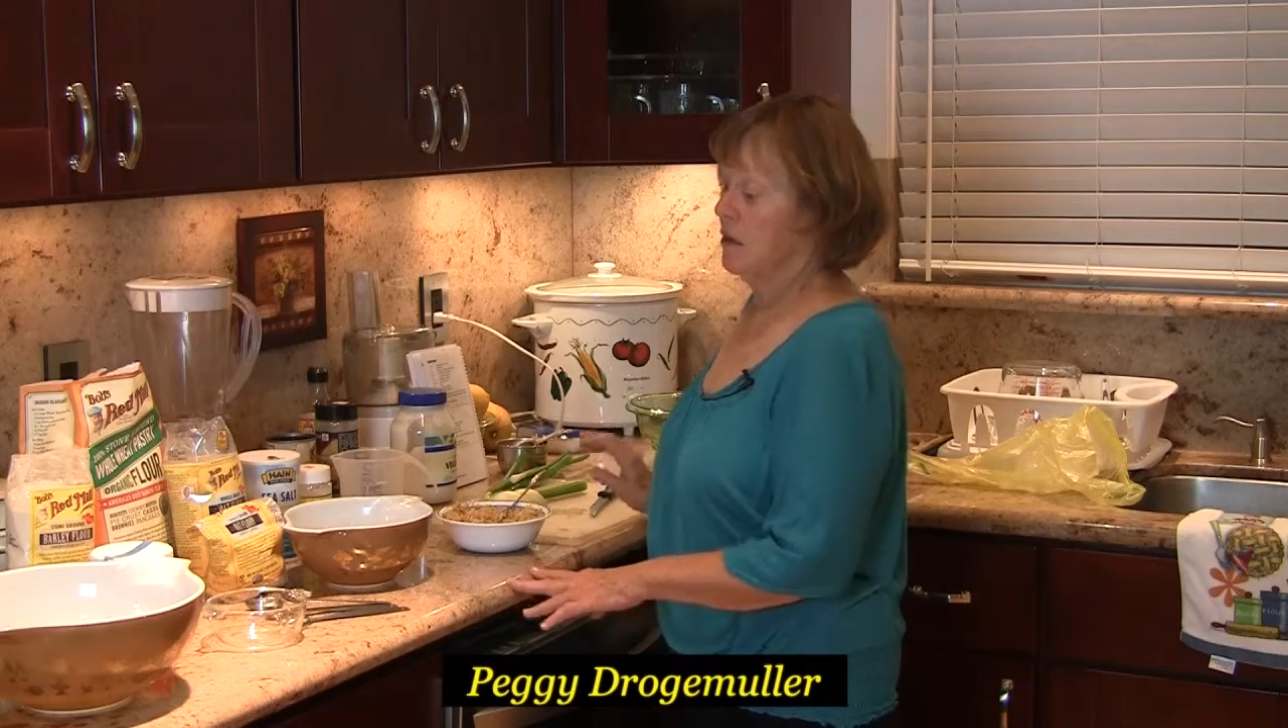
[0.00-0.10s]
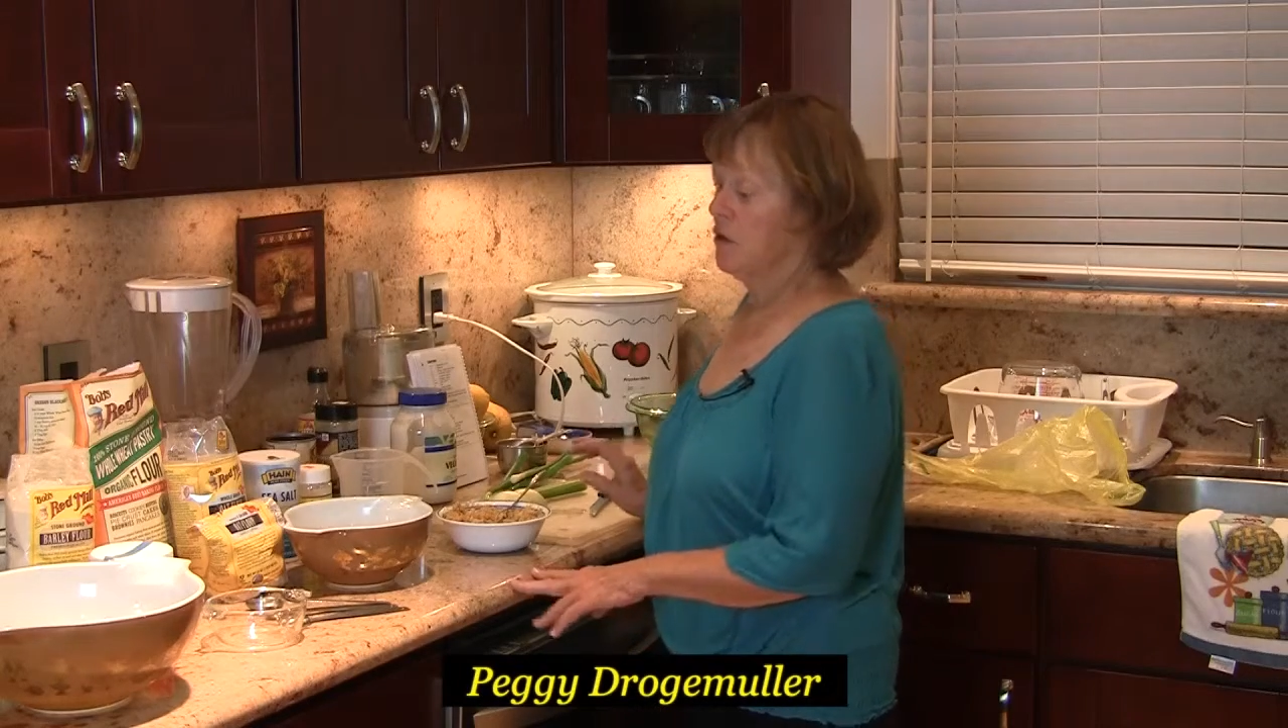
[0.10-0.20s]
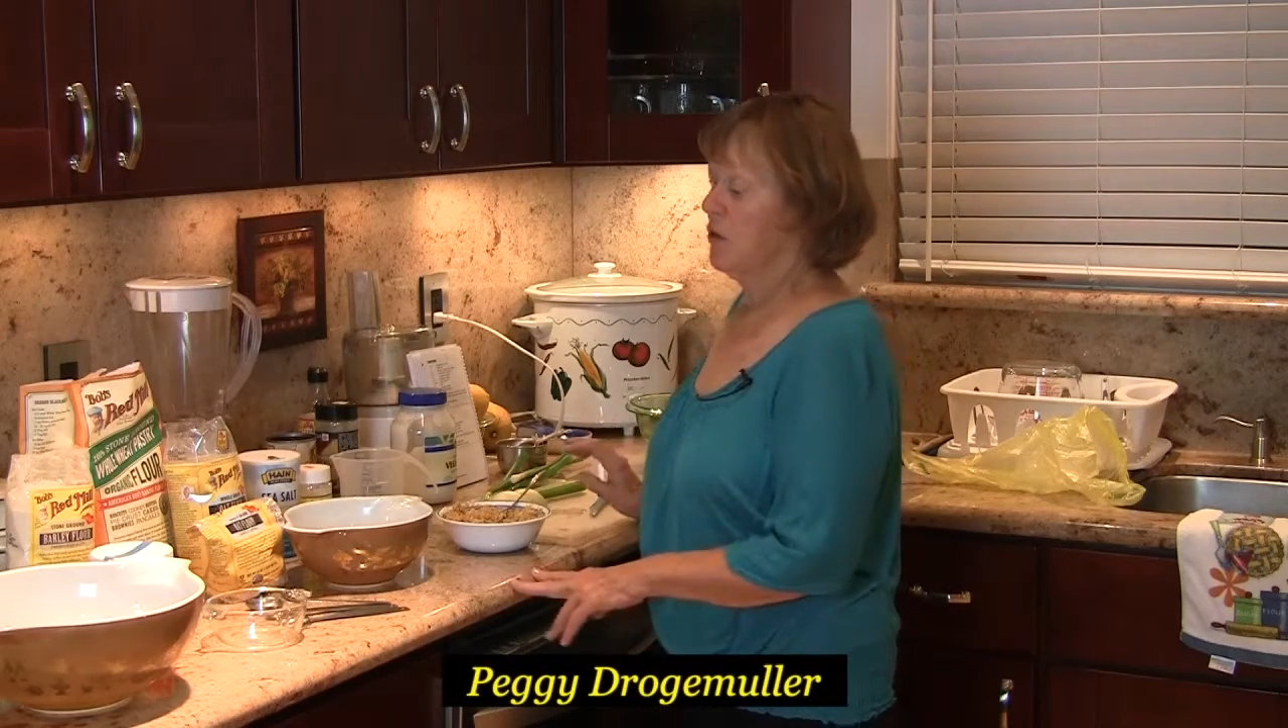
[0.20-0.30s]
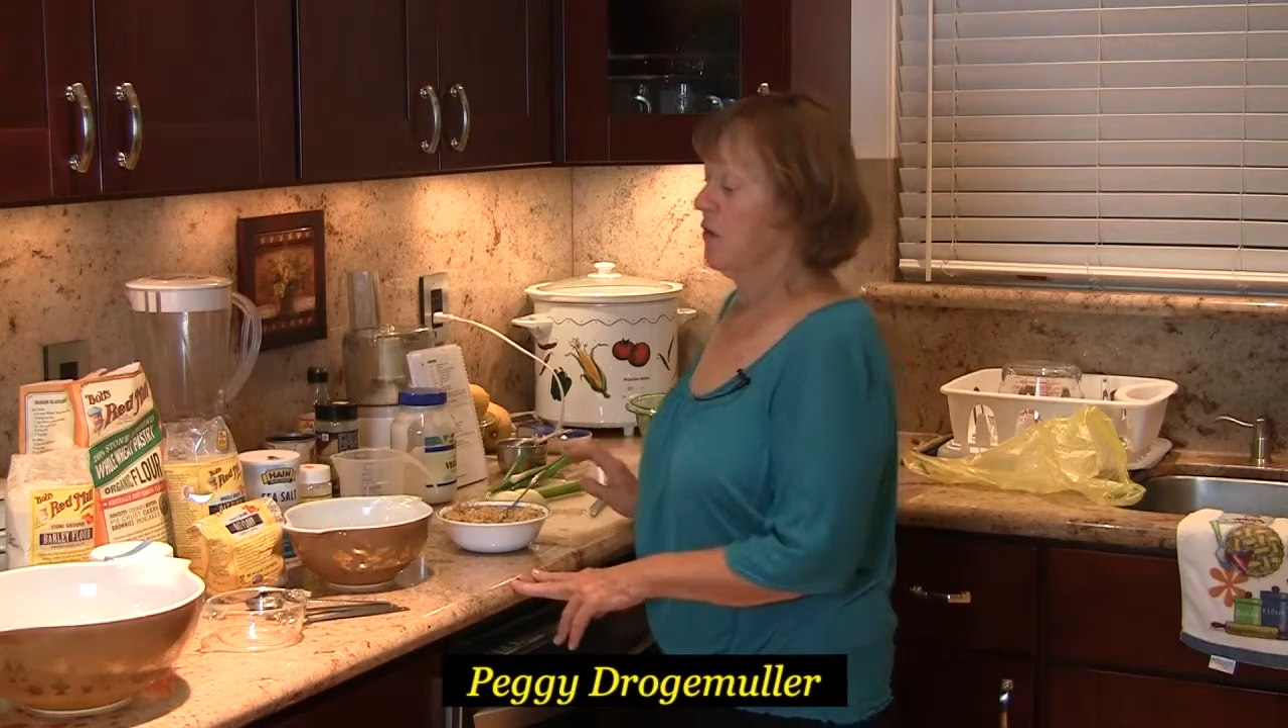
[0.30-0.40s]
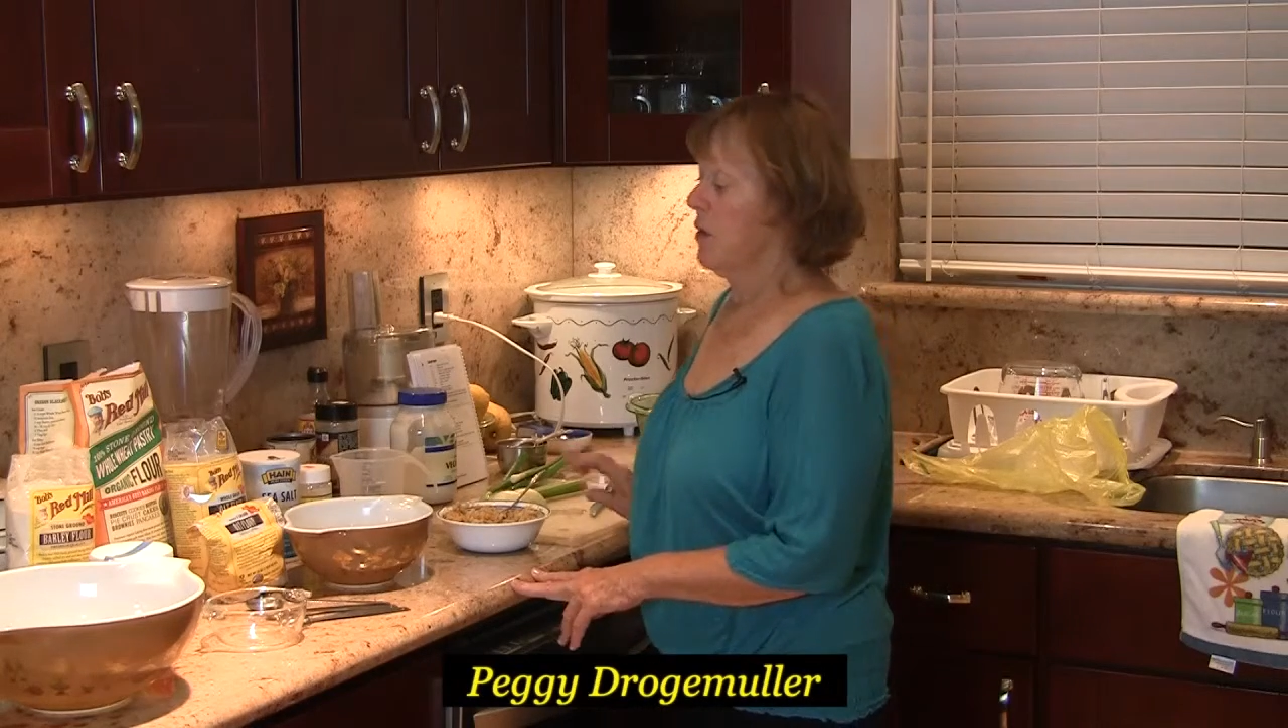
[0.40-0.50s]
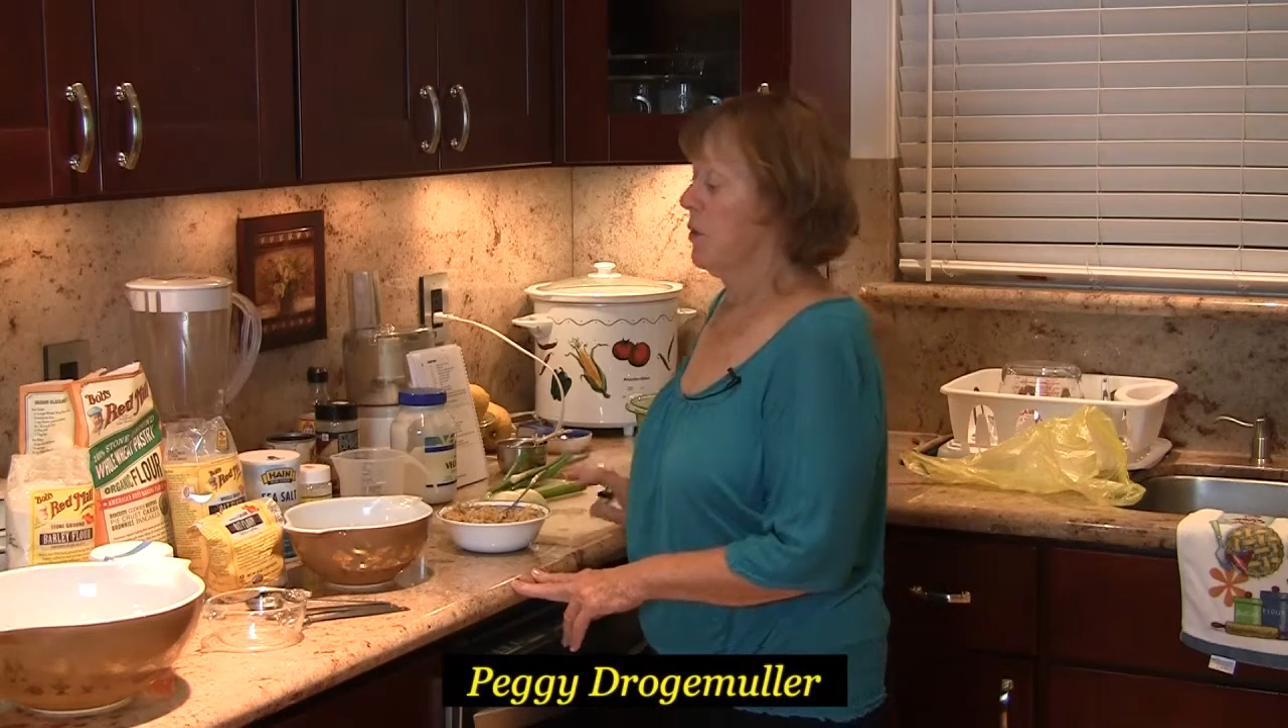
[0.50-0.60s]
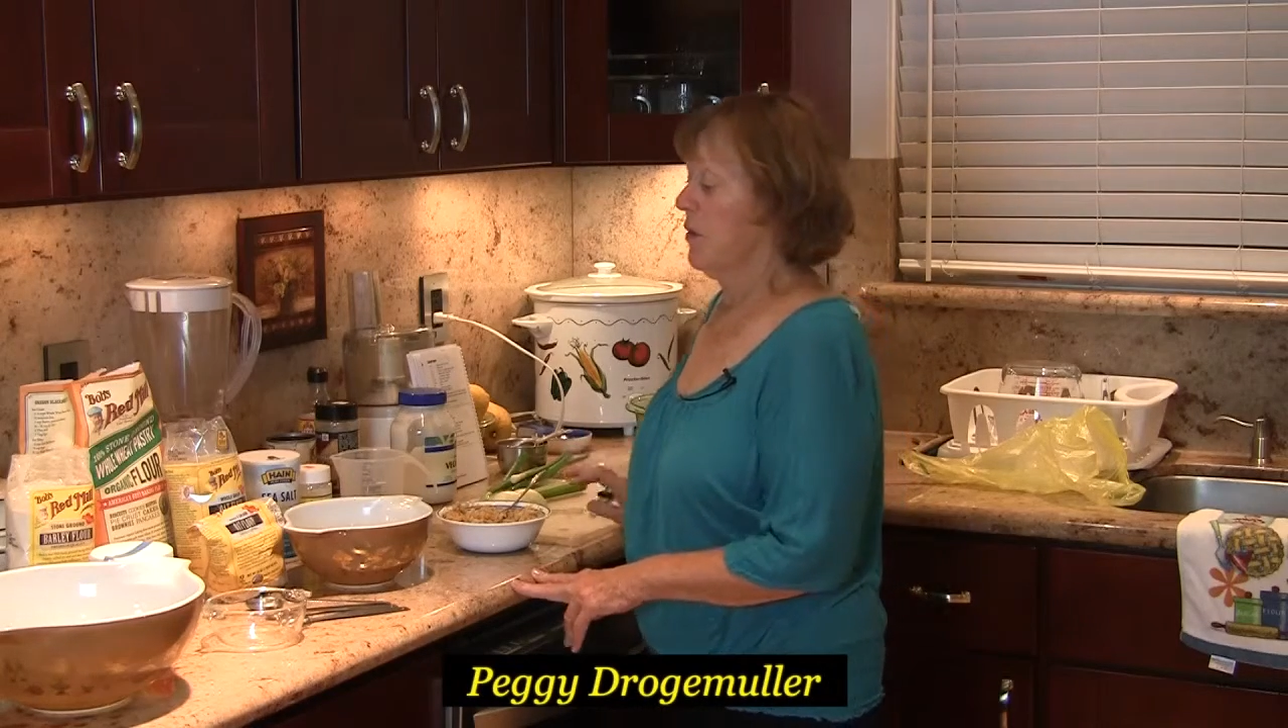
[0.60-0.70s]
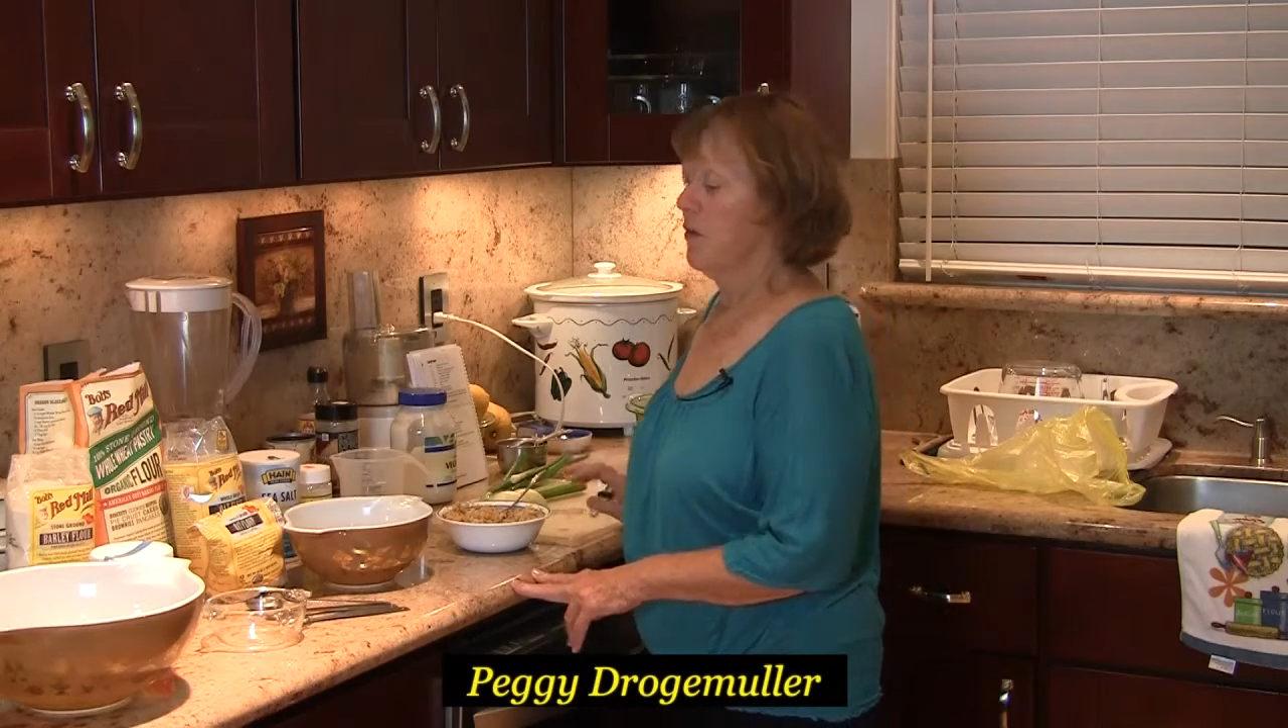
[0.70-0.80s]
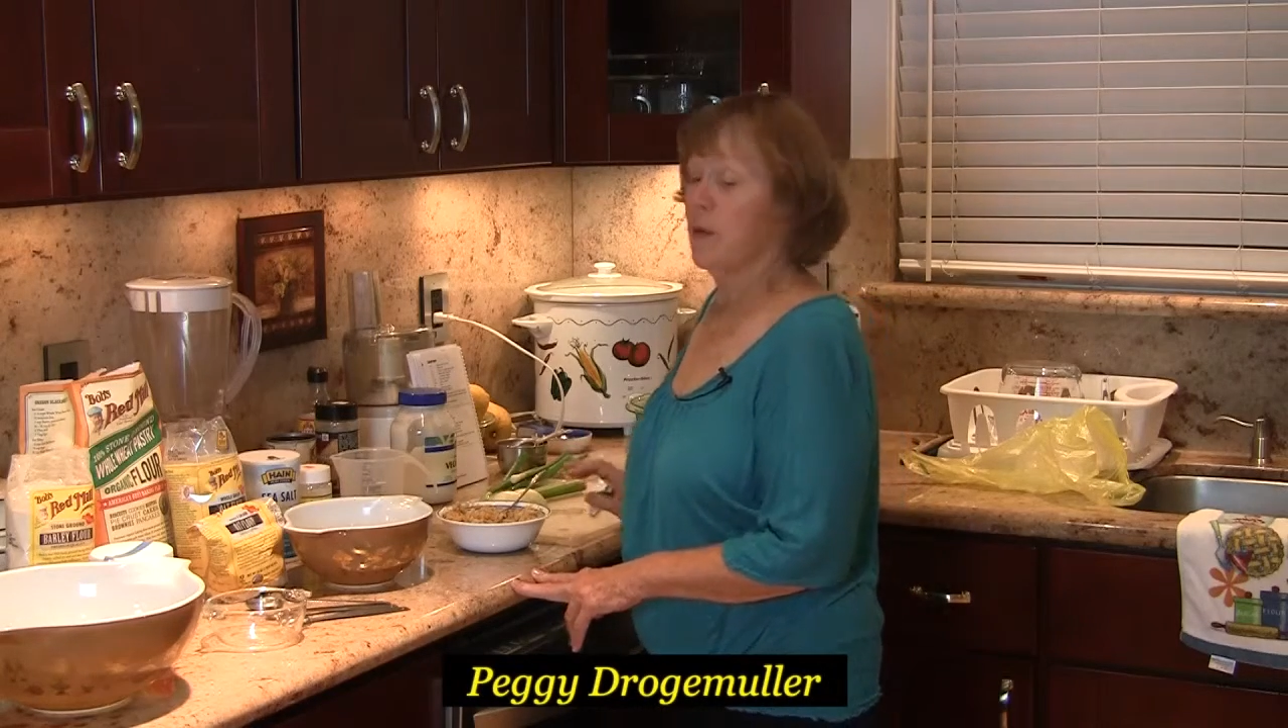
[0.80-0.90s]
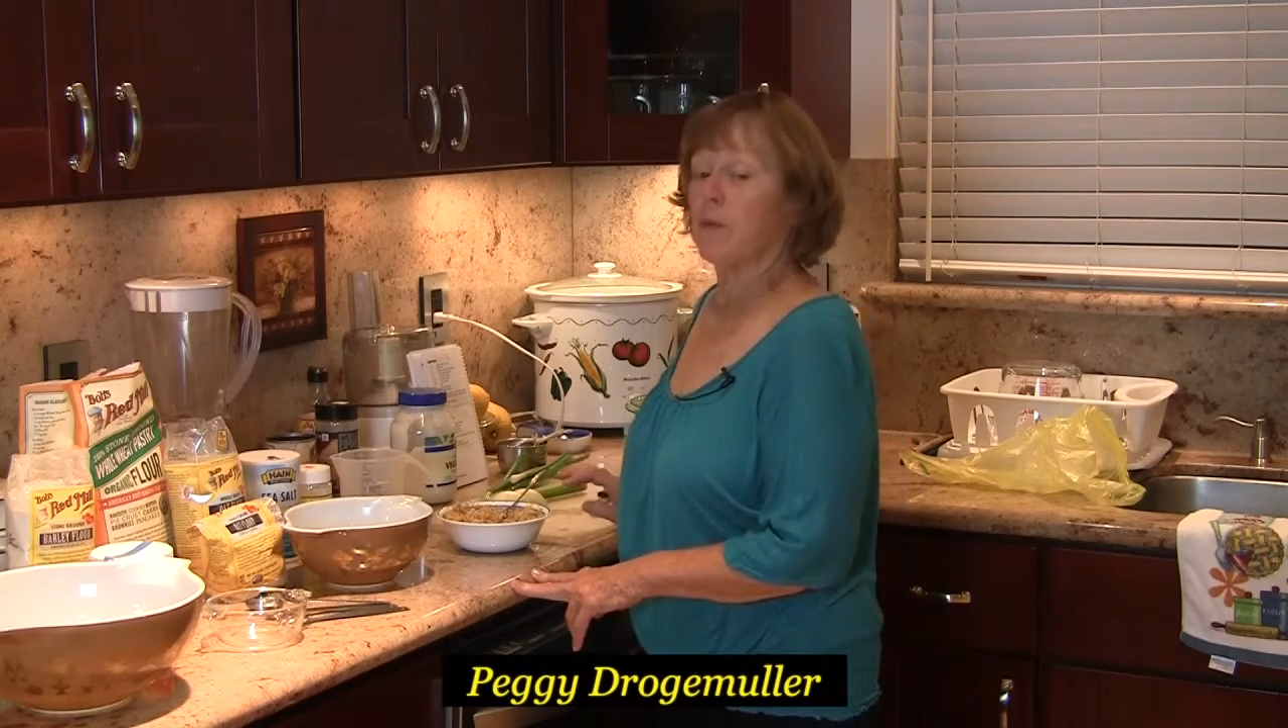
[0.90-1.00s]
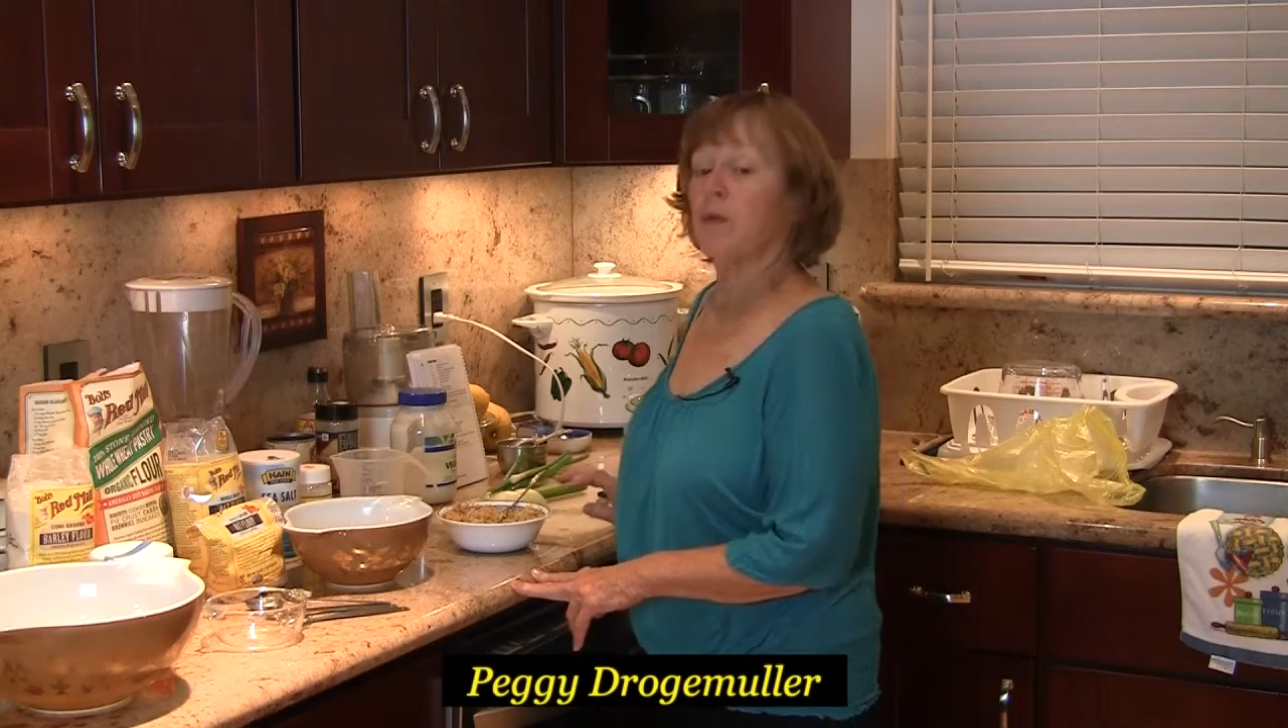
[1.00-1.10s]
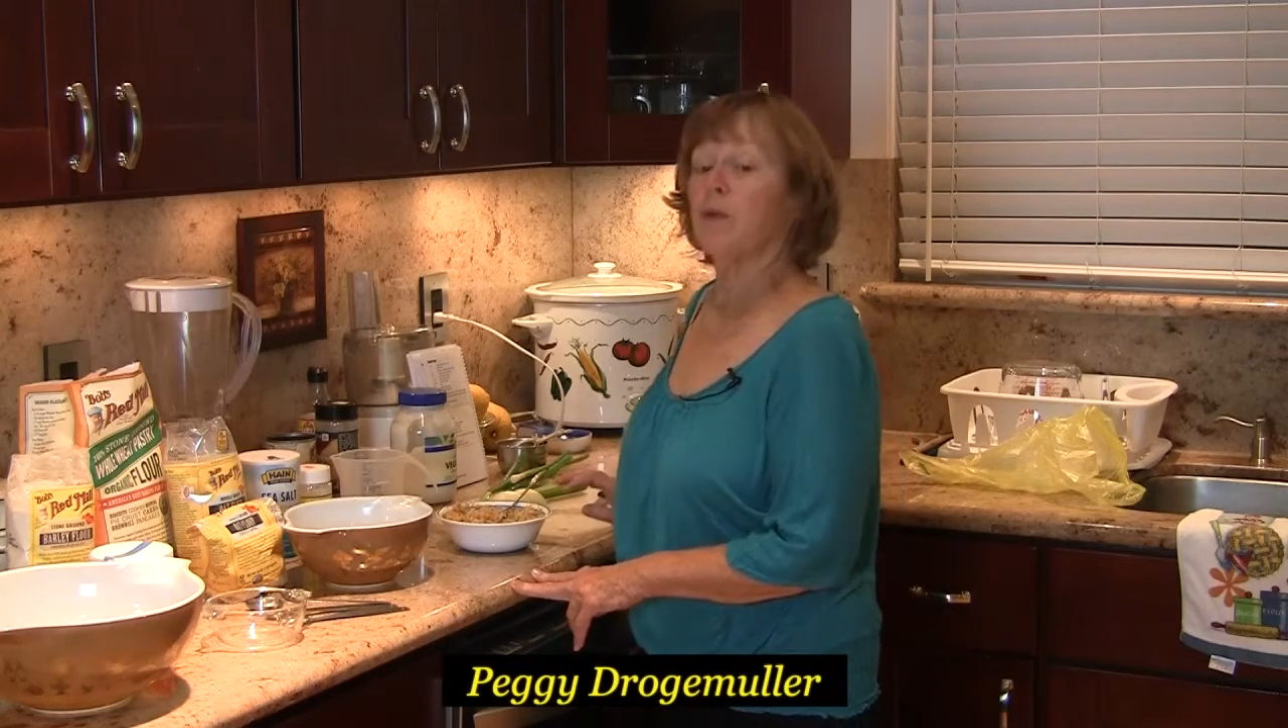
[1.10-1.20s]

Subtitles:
Two of them are from